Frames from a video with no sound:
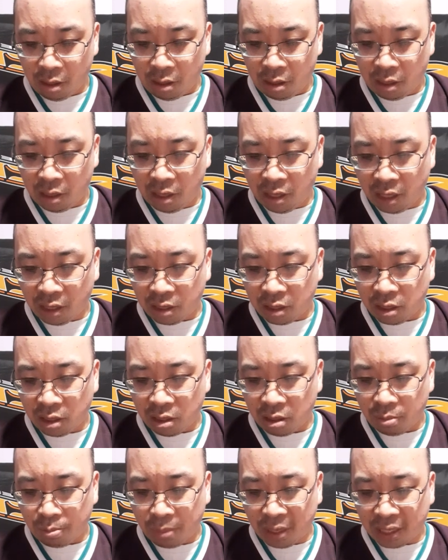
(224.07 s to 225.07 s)
The
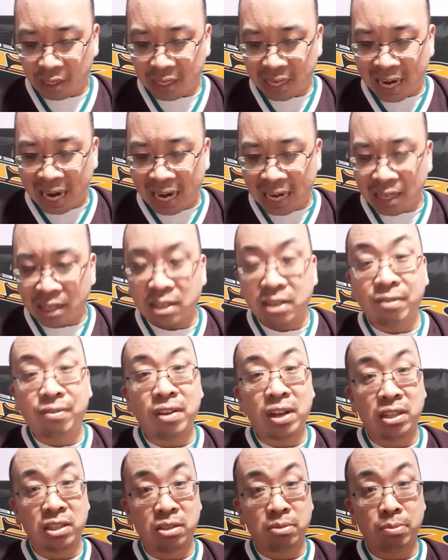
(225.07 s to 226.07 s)
Ducks picked eight
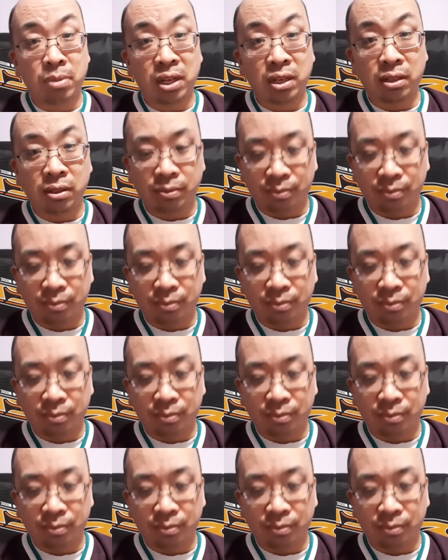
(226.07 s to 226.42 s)
defensemen.